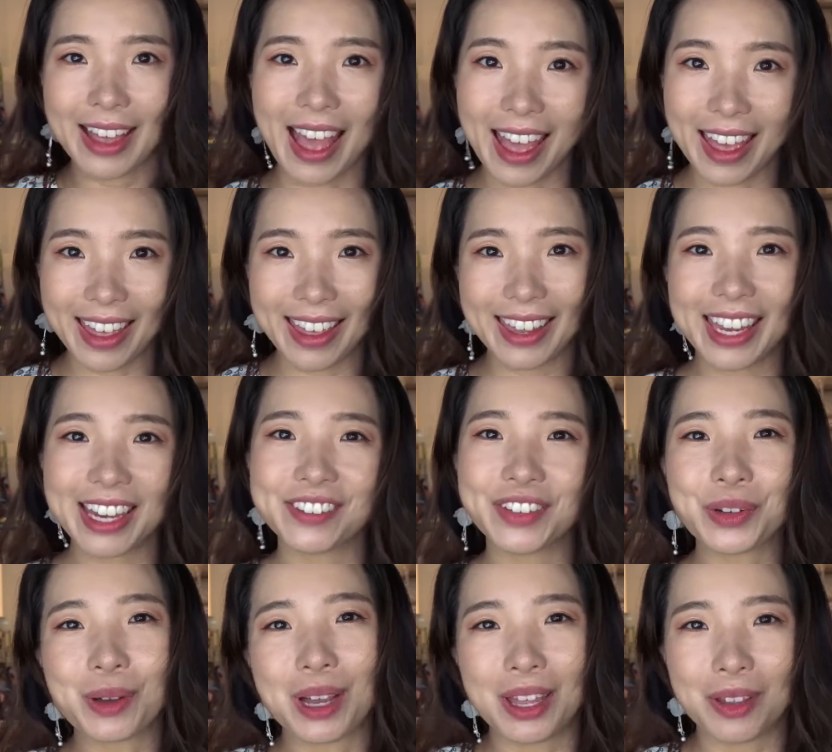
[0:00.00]
Hi
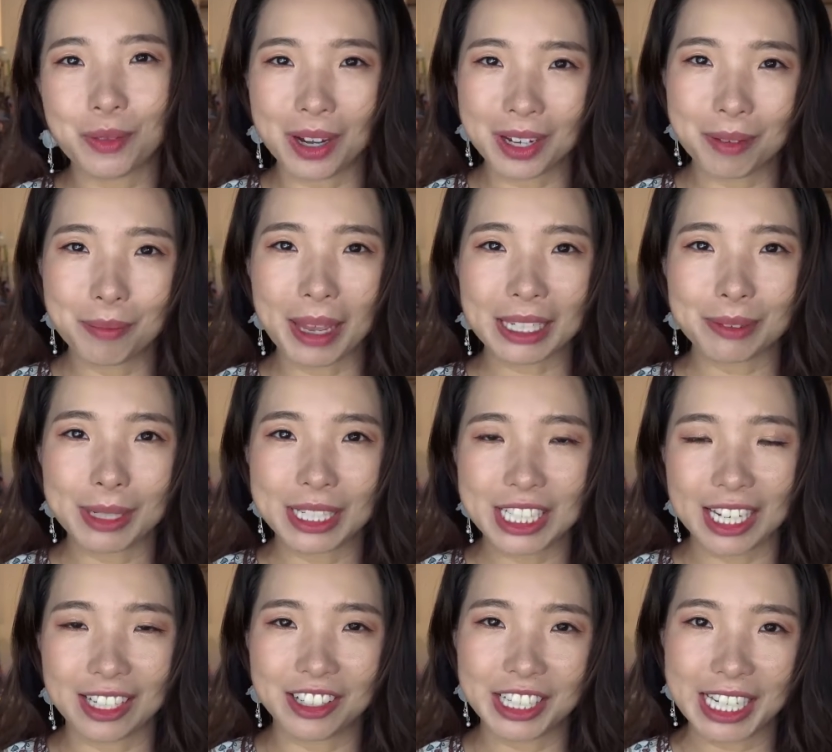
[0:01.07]
everyone, welcome back to my
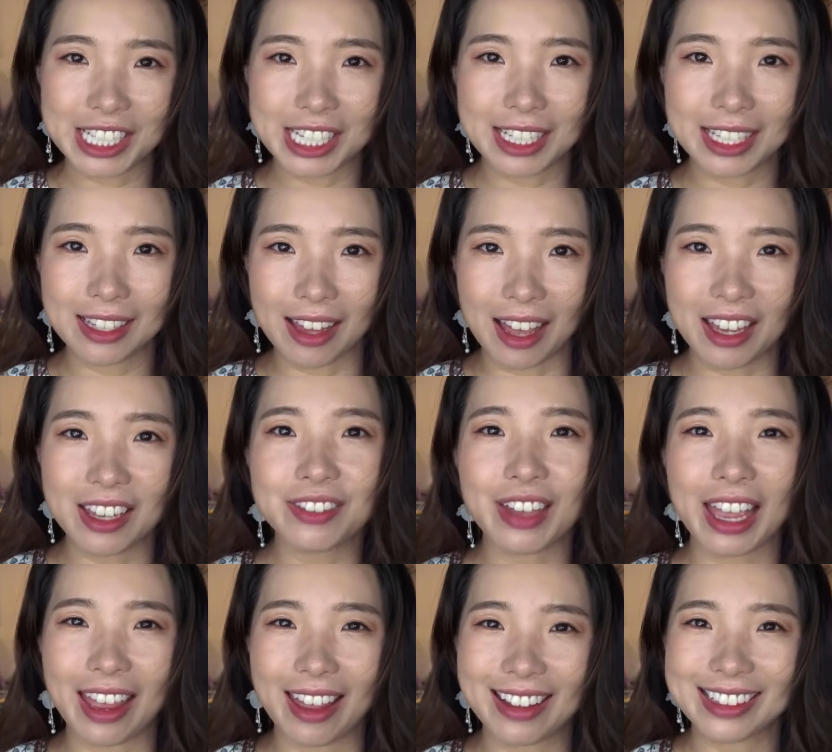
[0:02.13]
channel H&E Life
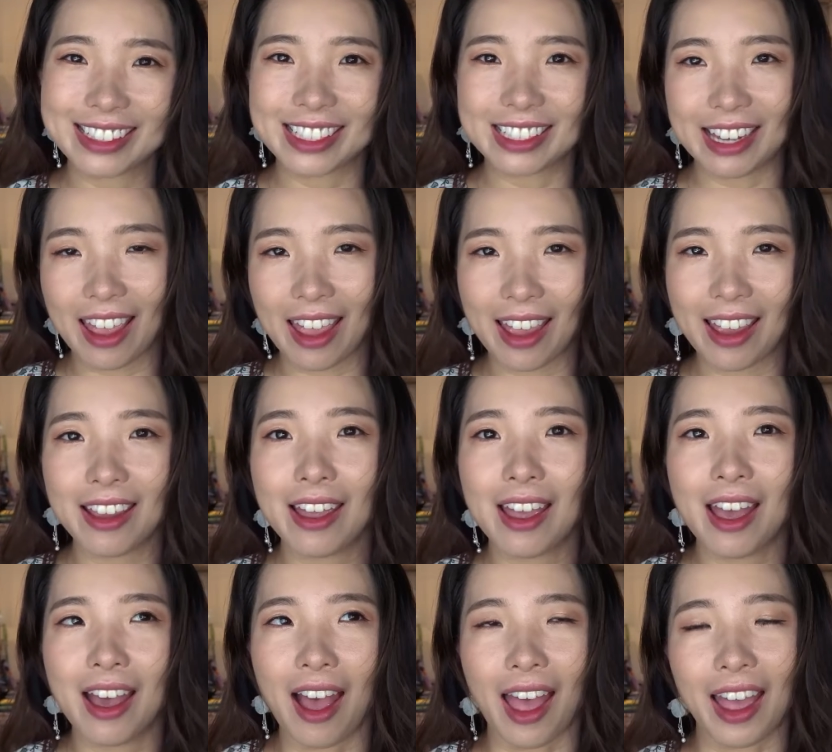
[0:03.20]
and today
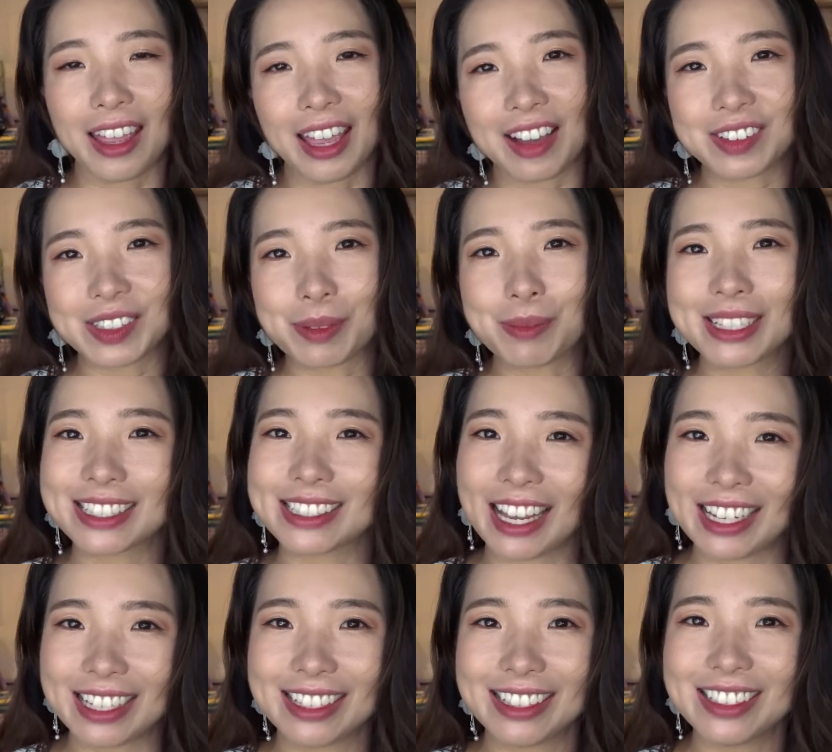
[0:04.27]
I have some
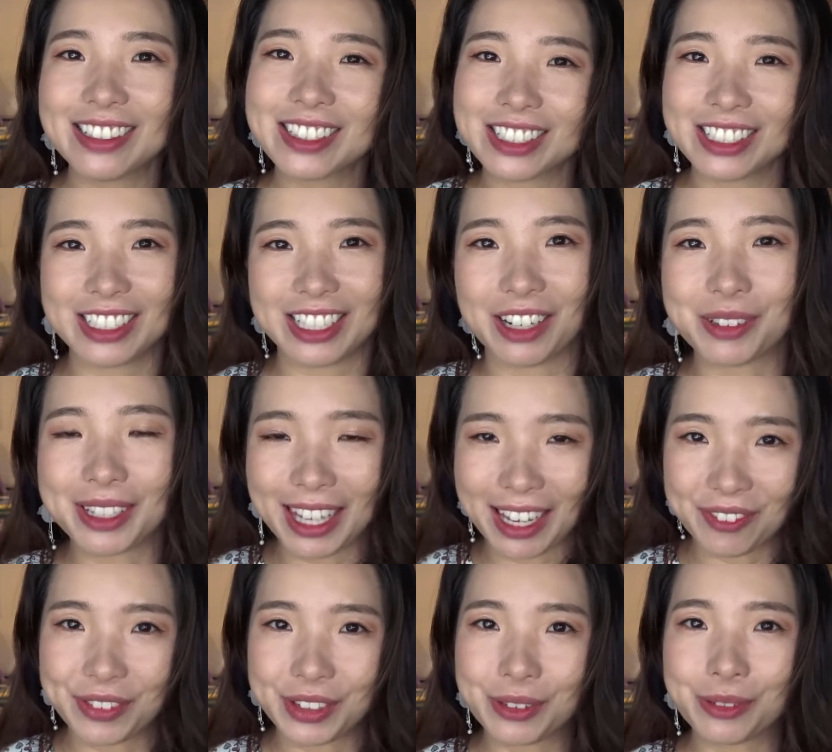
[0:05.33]
exciting news to share with
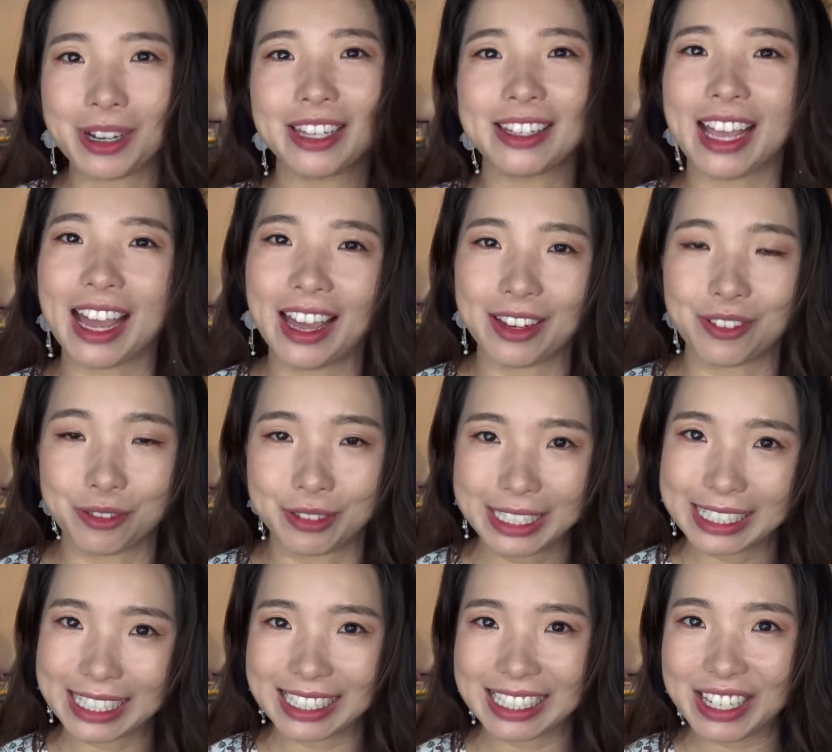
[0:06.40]
everyone that I
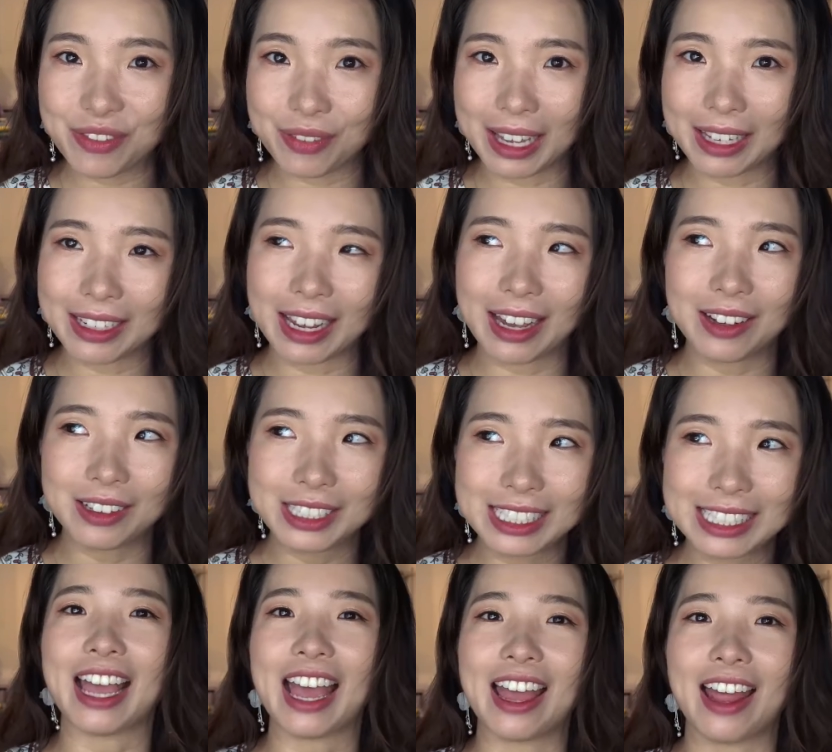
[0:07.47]
recently found
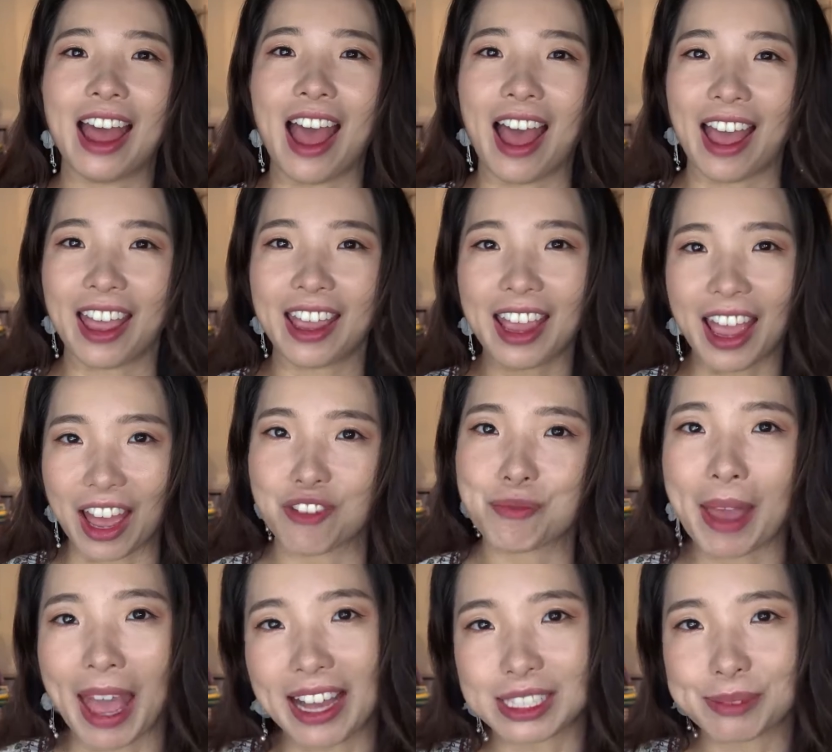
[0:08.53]
out that I have
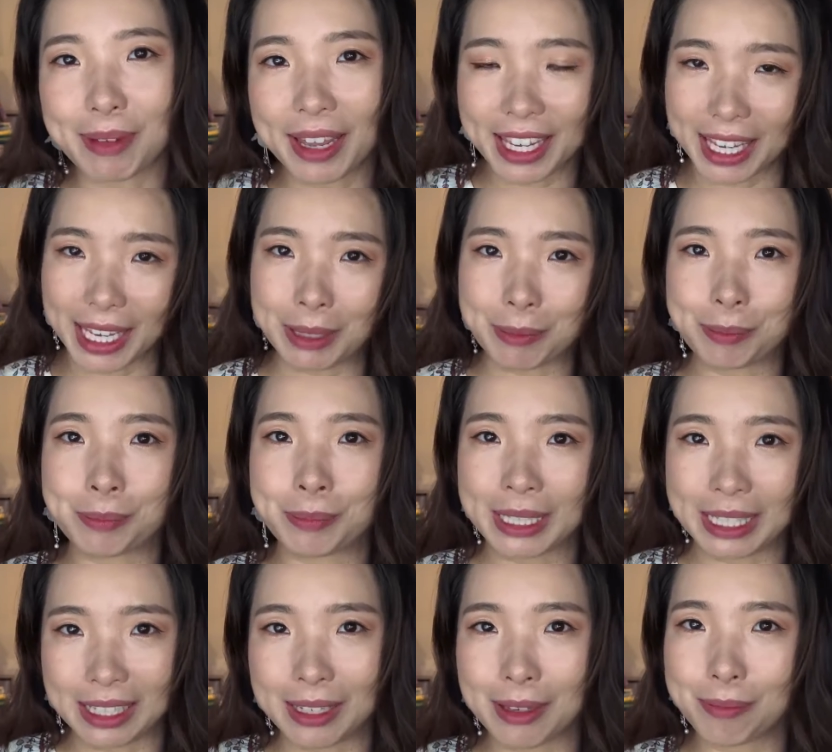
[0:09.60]
passed my
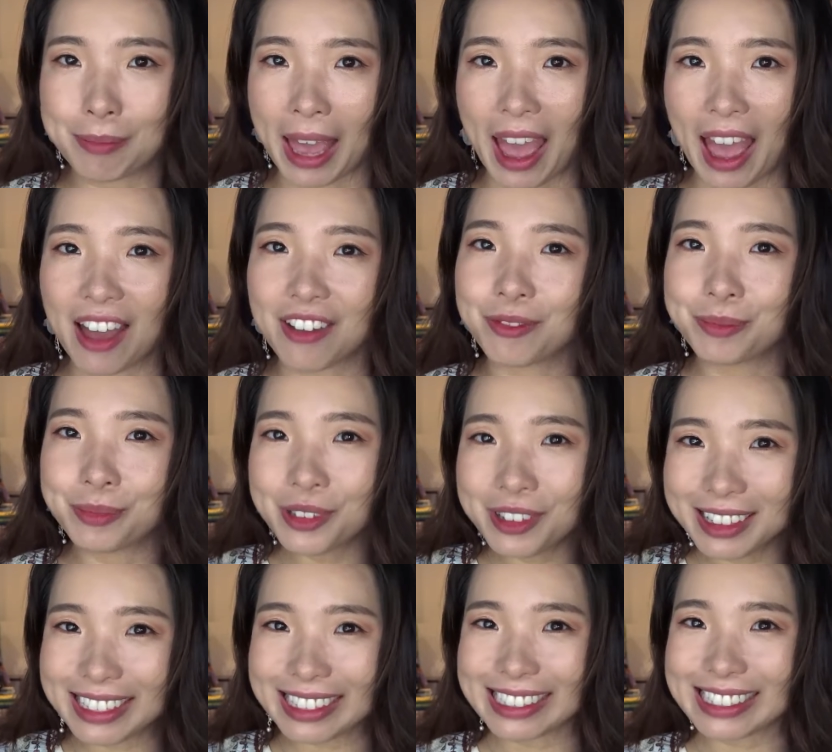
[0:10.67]
AP PATH
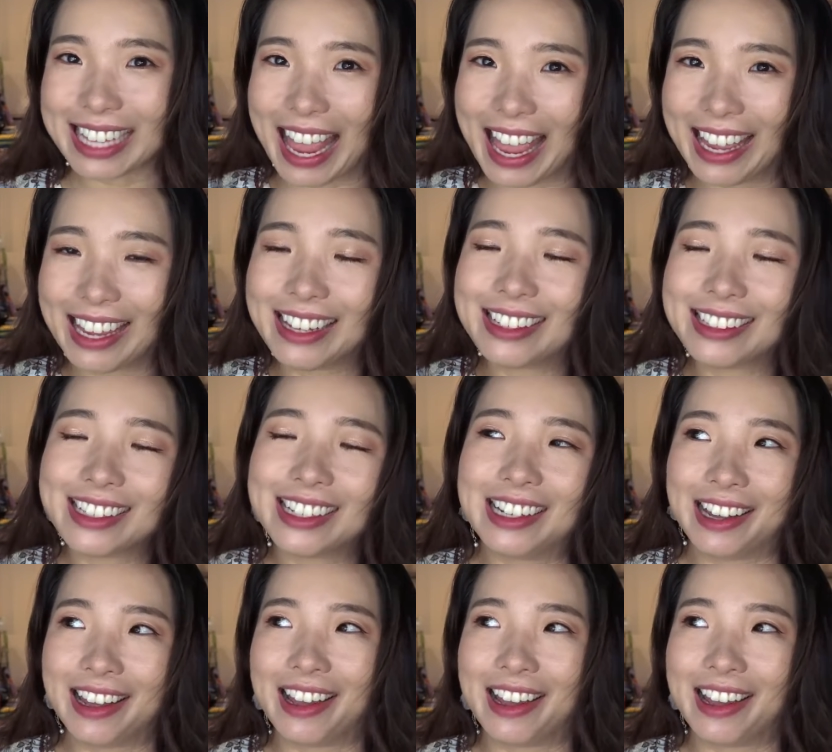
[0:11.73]
boards and